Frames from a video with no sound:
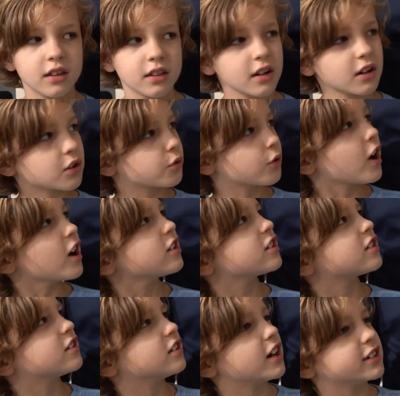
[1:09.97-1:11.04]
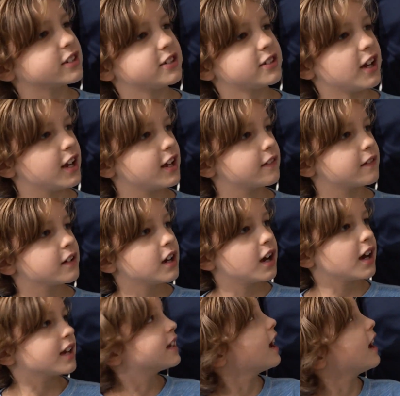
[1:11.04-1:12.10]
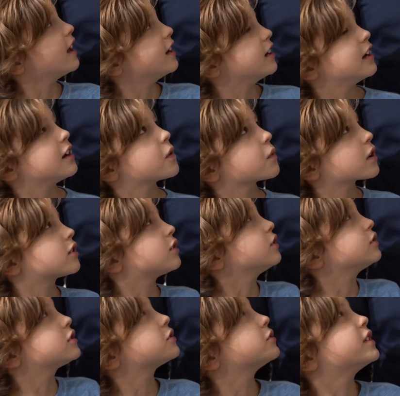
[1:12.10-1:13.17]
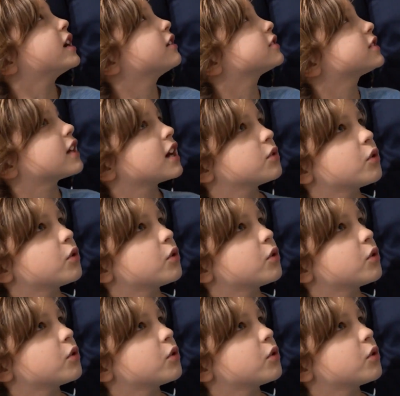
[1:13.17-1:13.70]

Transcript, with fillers: The garage is not safe. Again, we're close to an outside